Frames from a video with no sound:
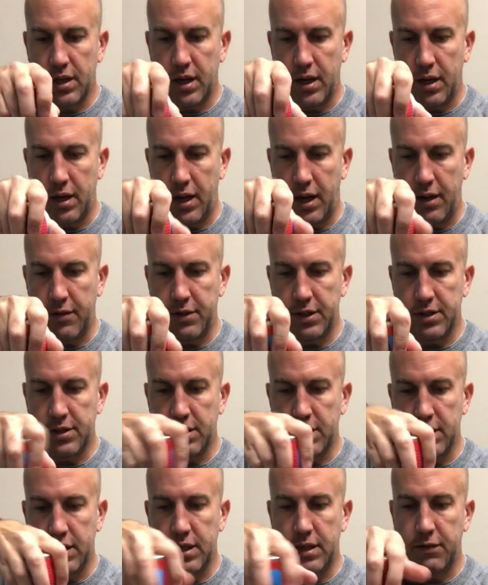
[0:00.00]

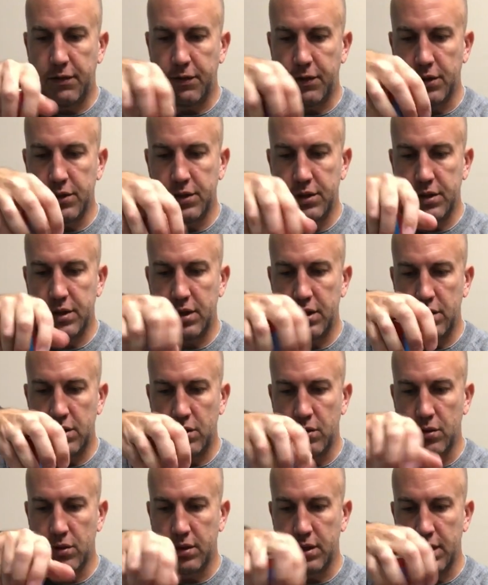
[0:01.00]
Obviously, first
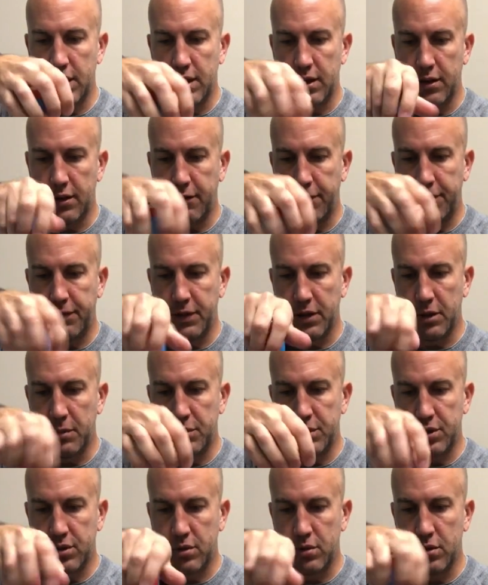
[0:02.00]
you'll need a
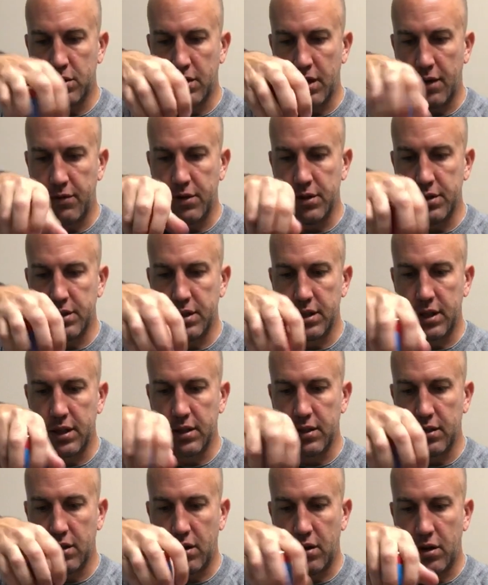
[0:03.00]
Phillips screwdriver to
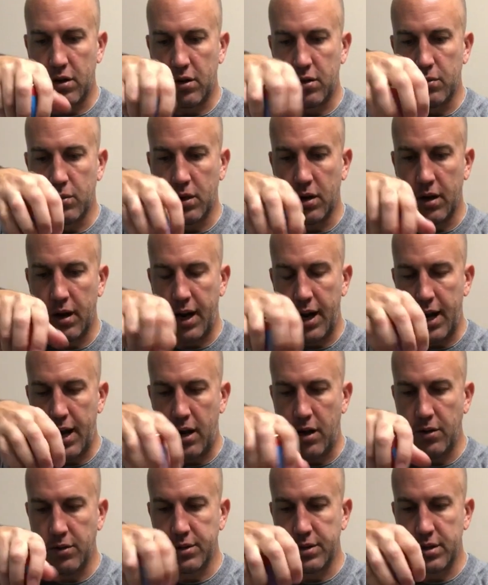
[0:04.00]
get the hardware
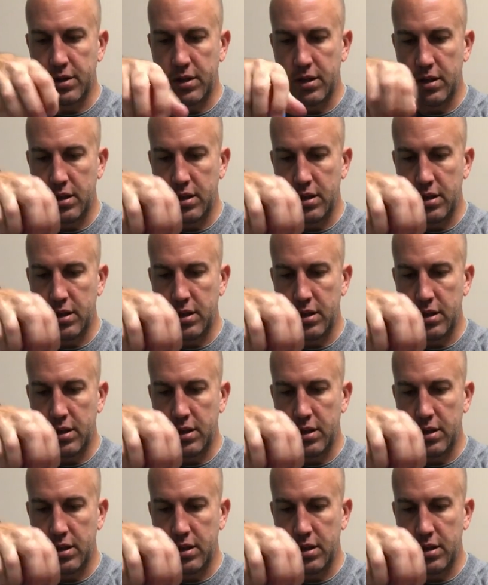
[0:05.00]
out.